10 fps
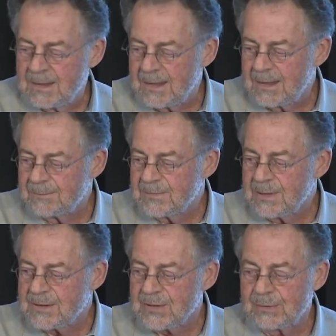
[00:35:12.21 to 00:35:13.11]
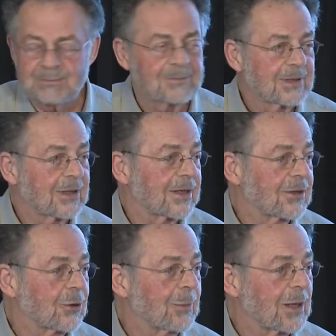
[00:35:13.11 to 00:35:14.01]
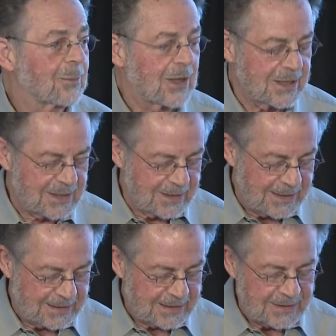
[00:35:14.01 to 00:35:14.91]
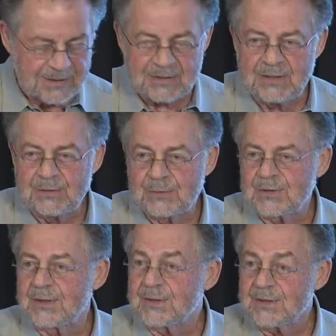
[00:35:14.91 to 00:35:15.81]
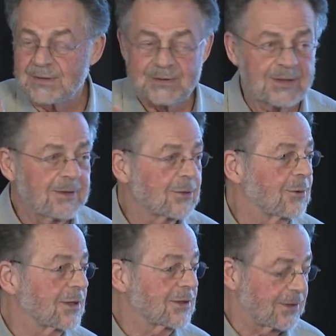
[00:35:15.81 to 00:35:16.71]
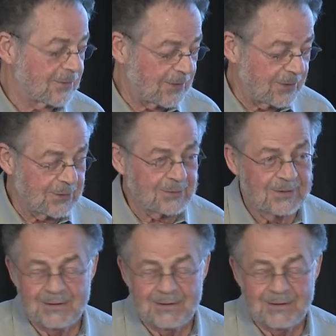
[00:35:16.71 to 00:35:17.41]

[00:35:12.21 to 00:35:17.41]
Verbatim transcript: Um, and so got a Nobel Prize in 1962. So there's a trivia question for you